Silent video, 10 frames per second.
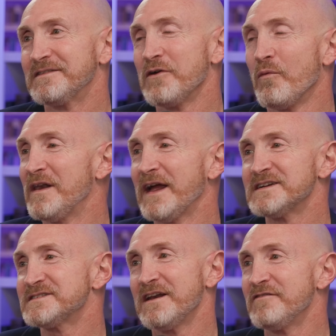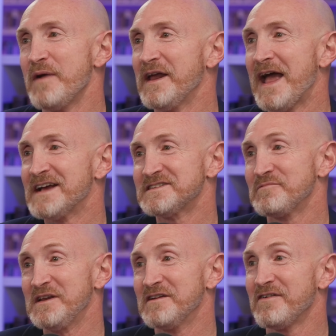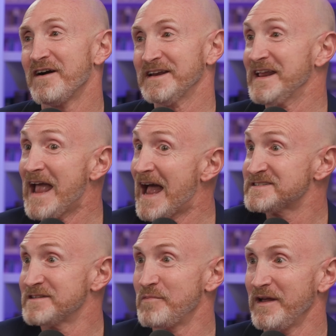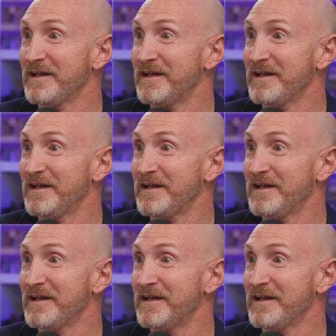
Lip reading: The one like a son of man has to be divine. He has to be.